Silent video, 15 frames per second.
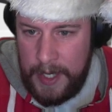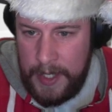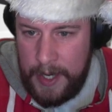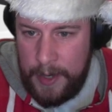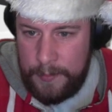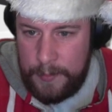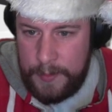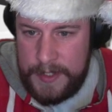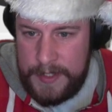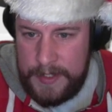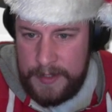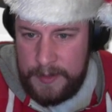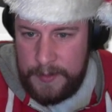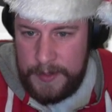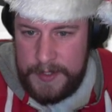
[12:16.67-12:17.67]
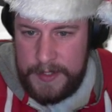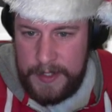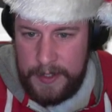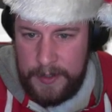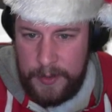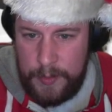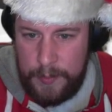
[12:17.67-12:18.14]
However, we still want to
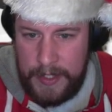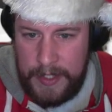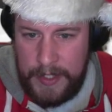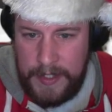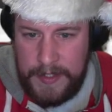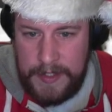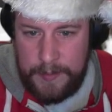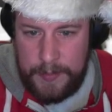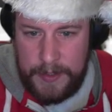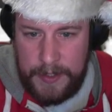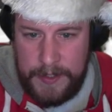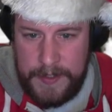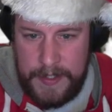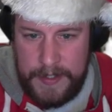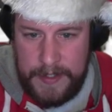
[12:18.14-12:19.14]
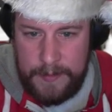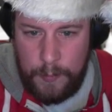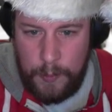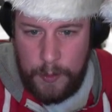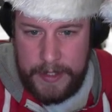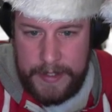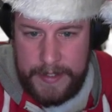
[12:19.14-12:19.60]
know who planted the process and
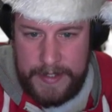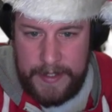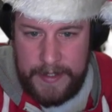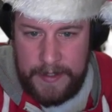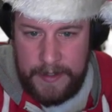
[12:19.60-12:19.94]
what it did.